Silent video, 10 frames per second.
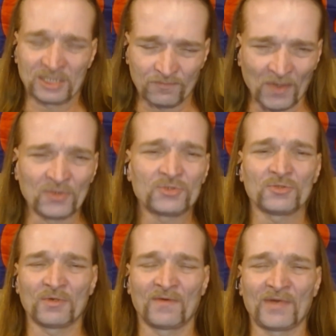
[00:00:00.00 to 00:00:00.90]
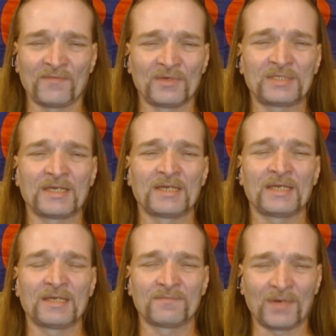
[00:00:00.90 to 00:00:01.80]
exposure of
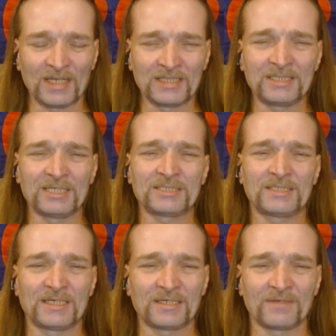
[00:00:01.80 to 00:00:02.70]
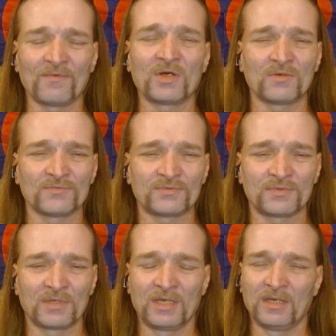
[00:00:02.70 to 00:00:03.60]
everything in politics that involves
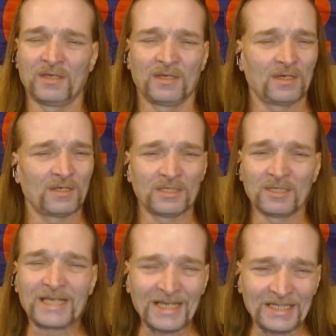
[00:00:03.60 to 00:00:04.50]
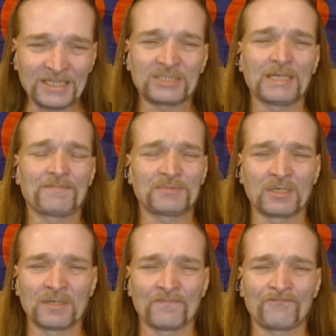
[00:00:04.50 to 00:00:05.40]
a little guy getting stepped
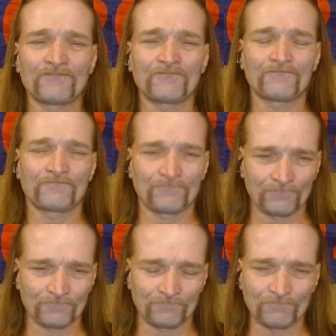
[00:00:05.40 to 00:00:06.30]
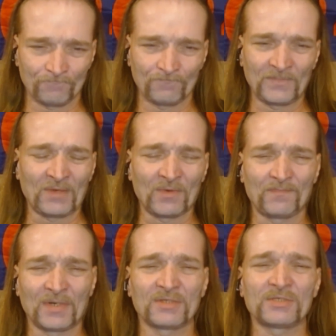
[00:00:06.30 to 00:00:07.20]
on.
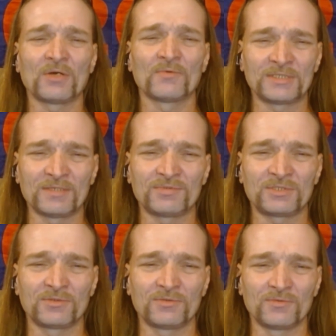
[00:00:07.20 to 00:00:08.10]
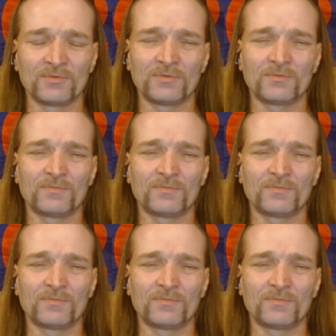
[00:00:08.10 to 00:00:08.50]
Gateway Pundits always seems to